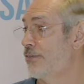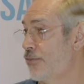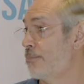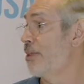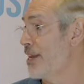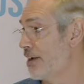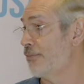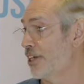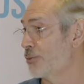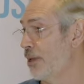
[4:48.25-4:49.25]
from the
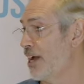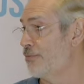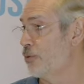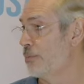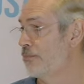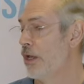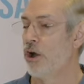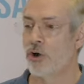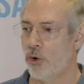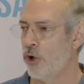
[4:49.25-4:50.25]
netFLEX platform
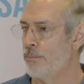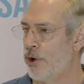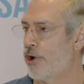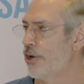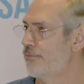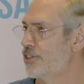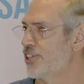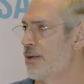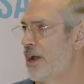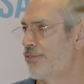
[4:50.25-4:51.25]
are all part of the
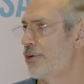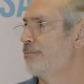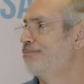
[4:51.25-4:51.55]
same effort.